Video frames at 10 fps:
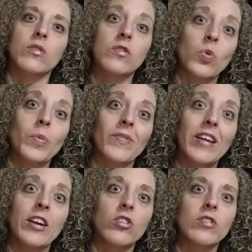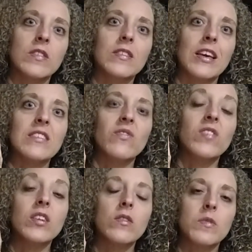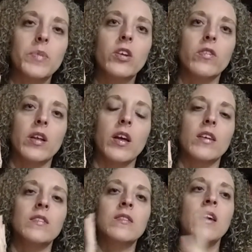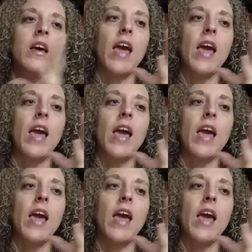or the swarm of letters in this case, feels bigger than us.